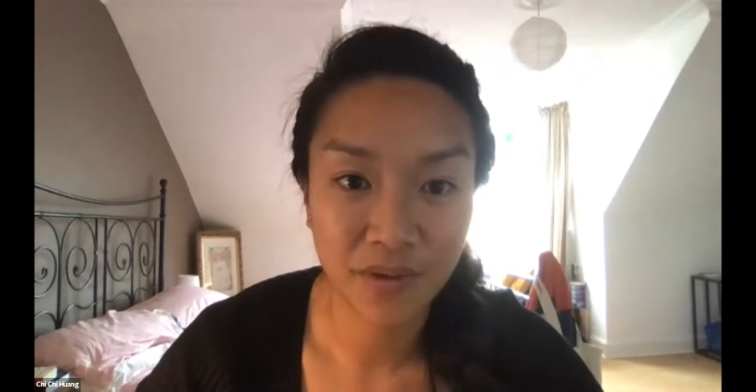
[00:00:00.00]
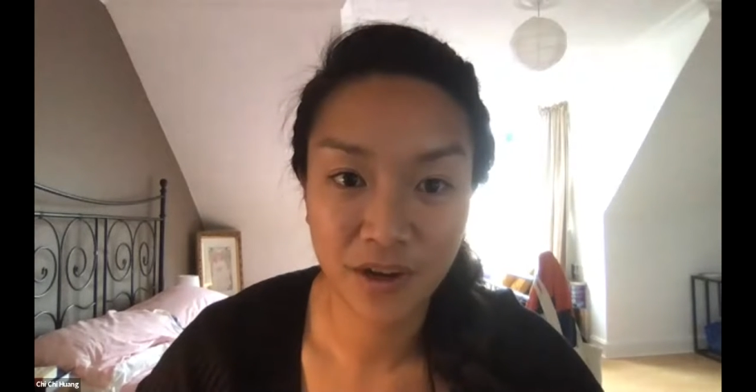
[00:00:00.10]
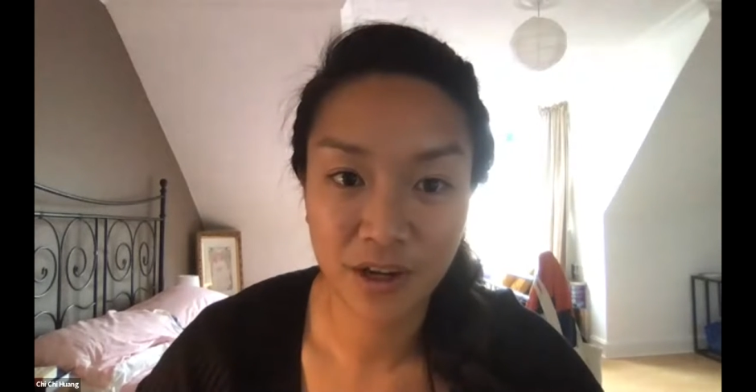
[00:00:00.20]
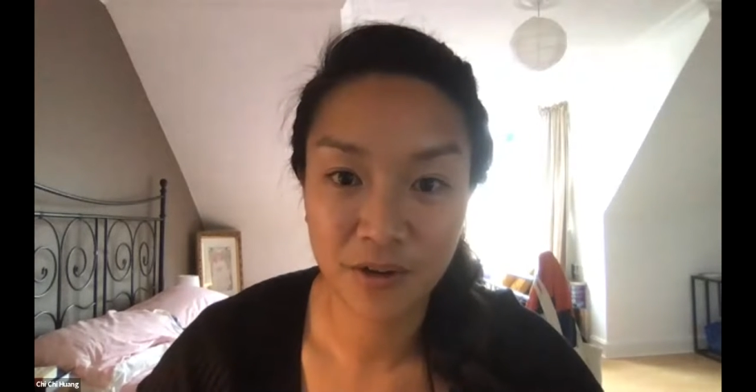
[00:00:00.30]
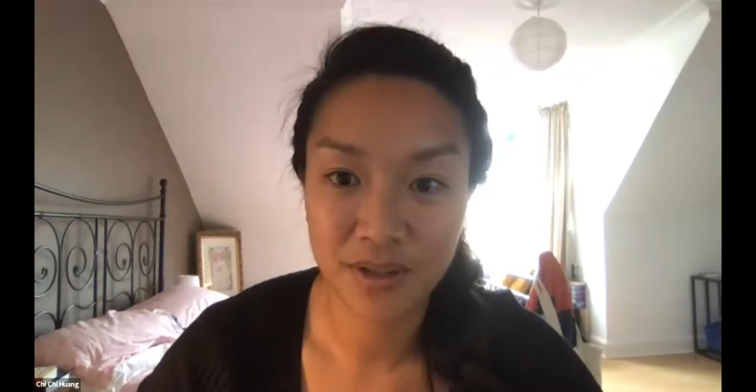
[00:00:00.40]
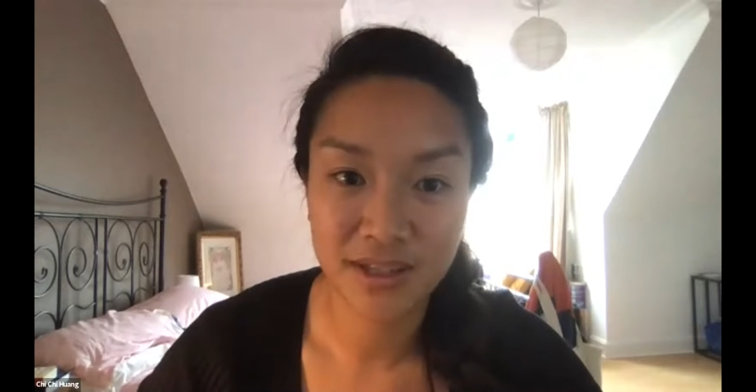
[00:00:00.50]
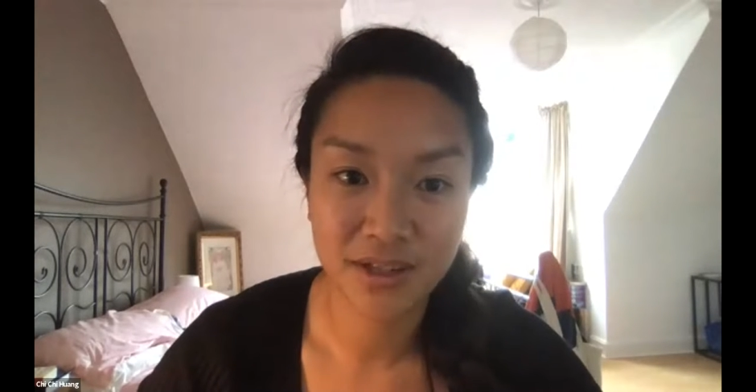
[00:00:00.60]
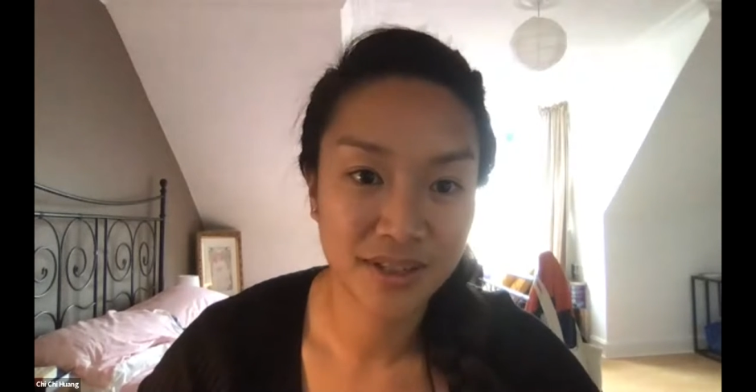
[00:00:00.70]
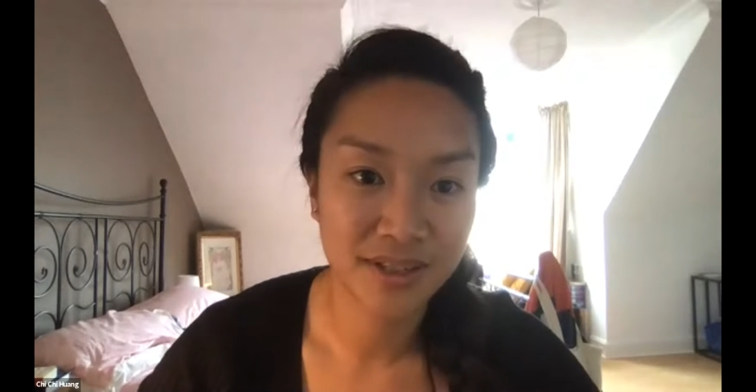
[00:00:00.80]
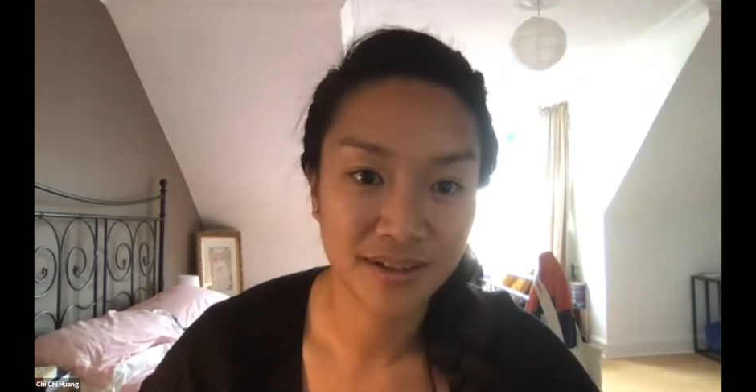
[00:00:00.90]
If anyone's
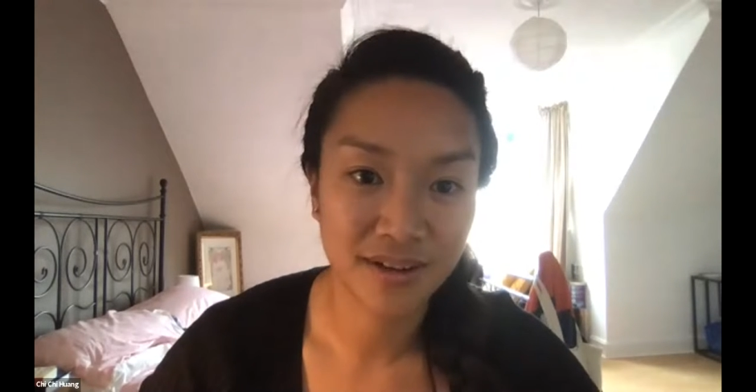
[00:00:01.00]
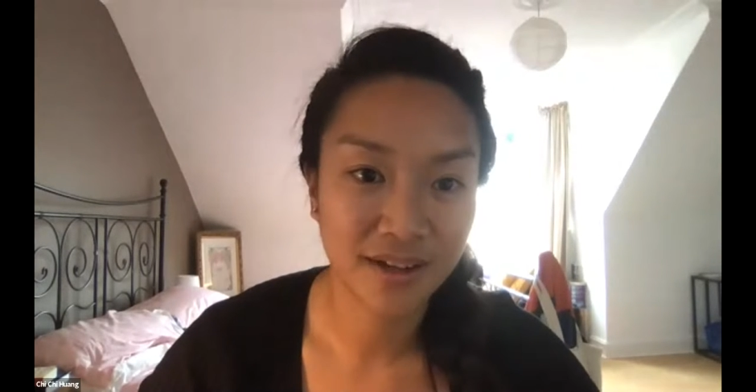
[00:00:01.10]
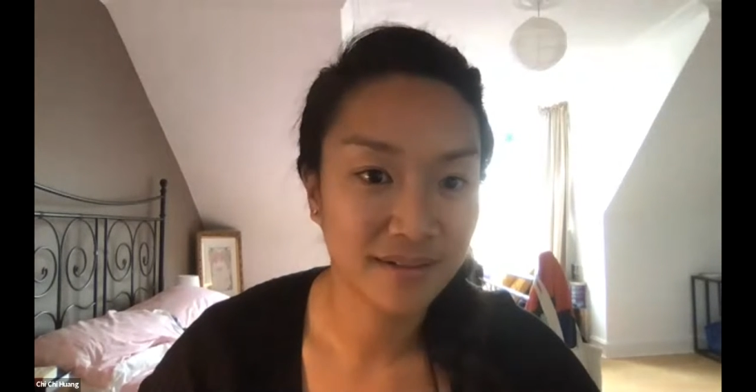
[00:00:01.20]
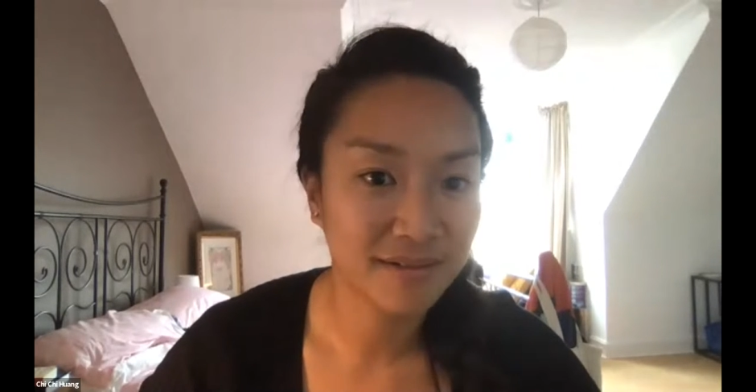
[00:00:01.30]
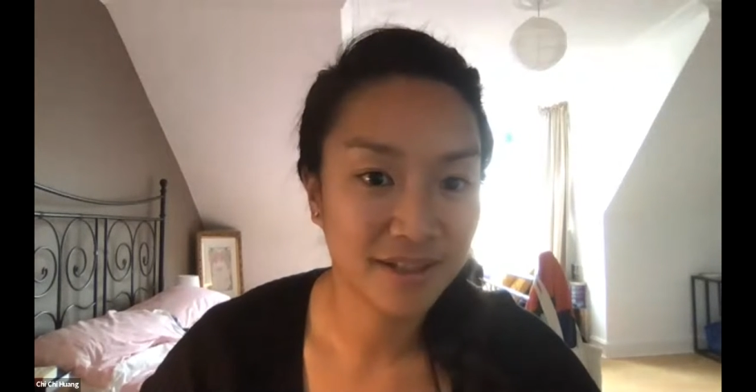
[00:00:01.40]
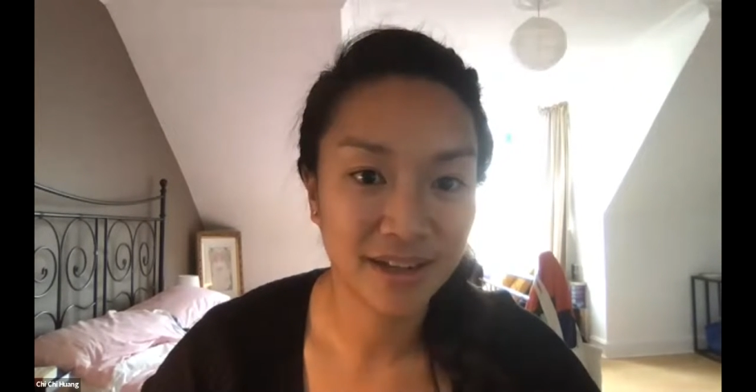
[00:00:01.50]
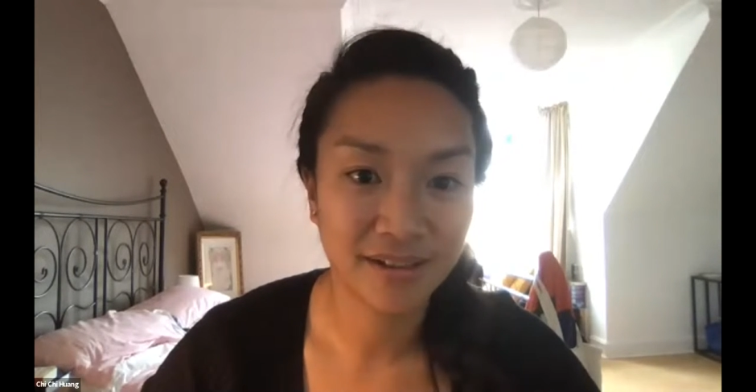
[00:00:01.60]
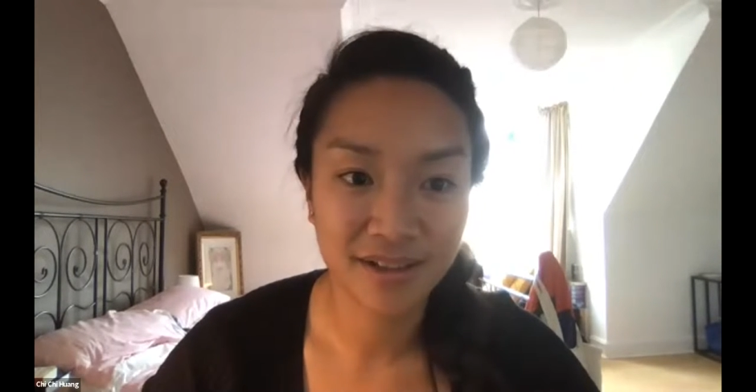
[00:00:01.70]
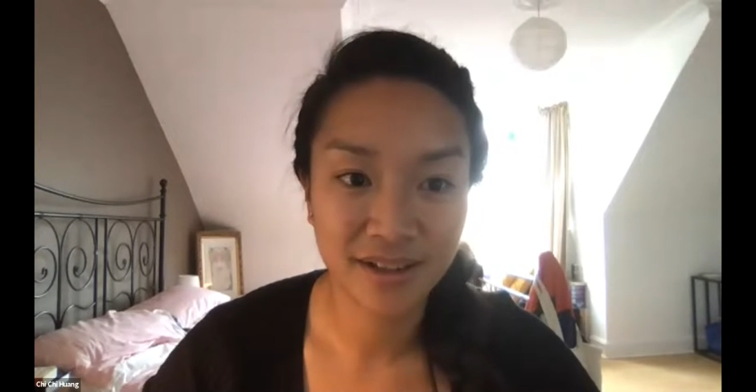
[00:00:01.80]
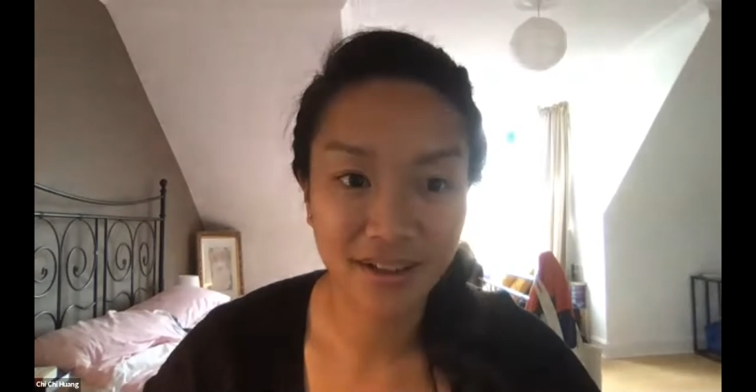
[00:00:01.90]
interested, I can
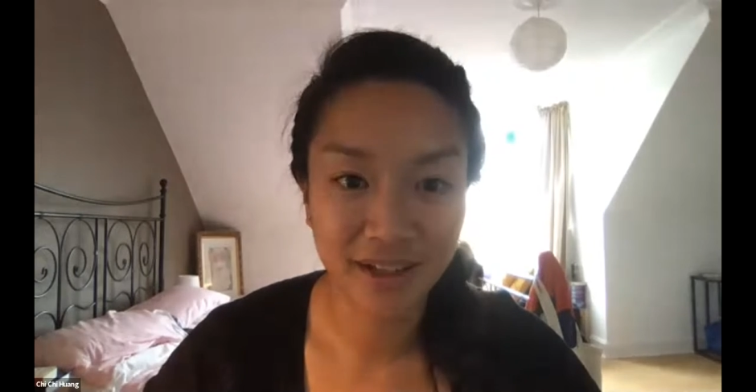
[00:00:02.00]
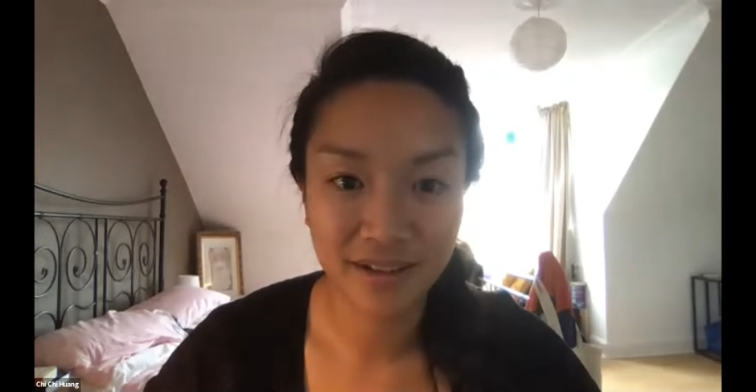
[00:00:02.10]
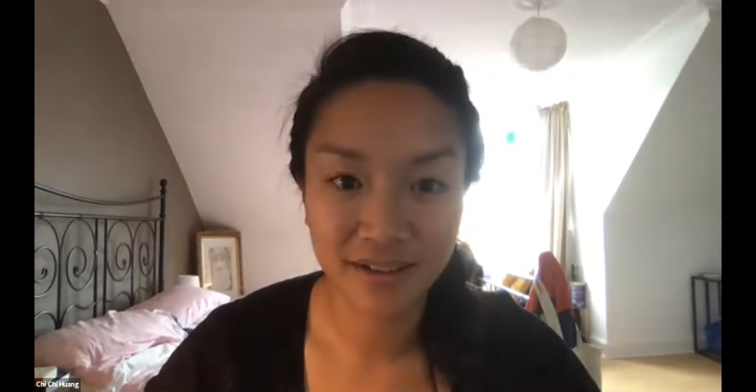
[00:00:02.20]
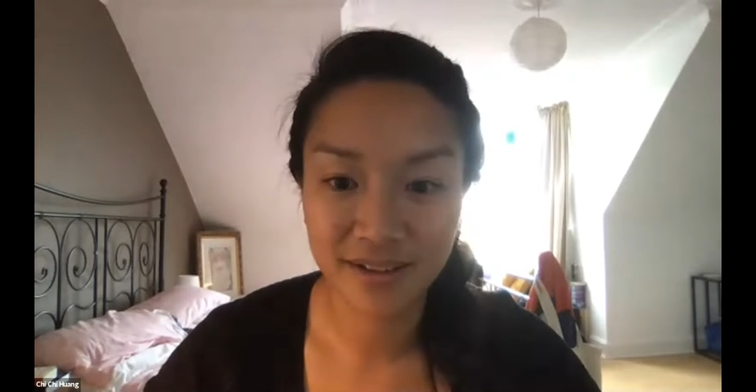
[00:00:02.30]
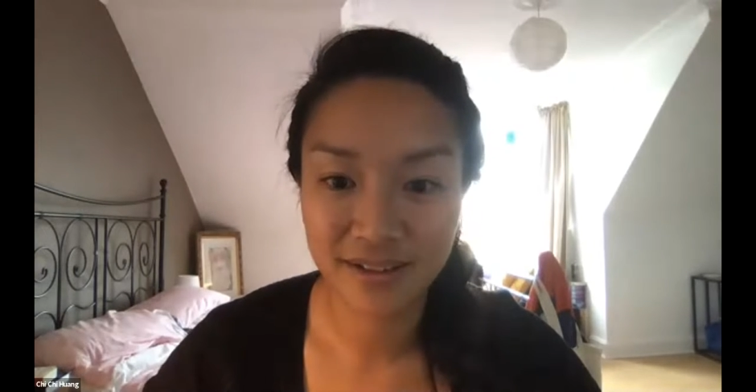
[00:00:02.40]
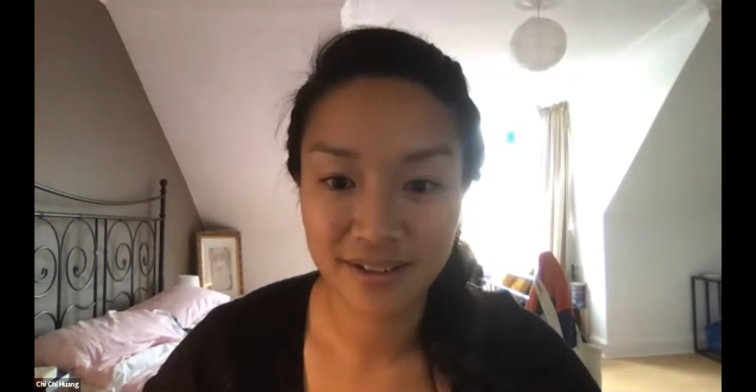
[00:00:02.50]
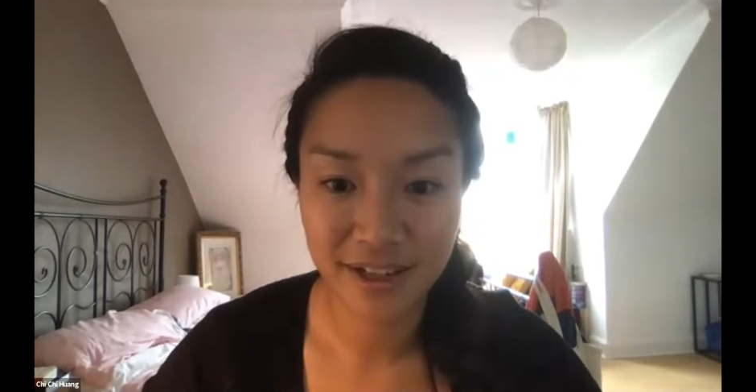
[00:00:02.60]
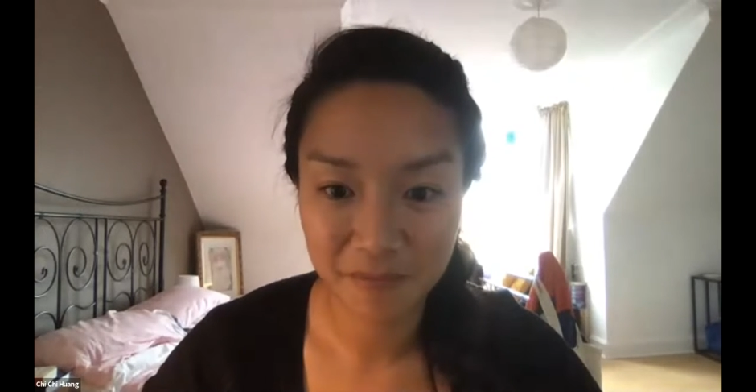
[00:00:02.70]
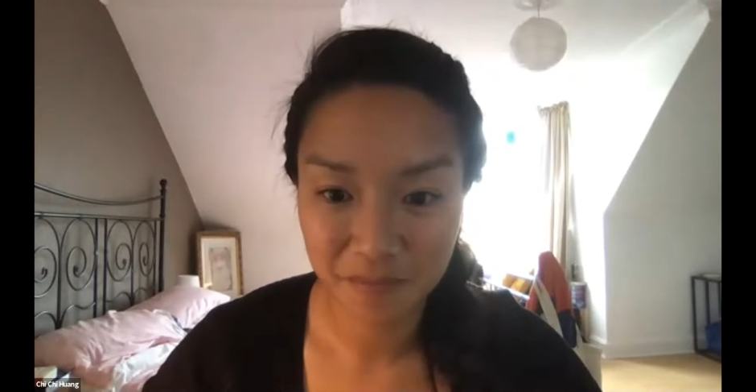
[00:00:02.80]
send a link. Yeah.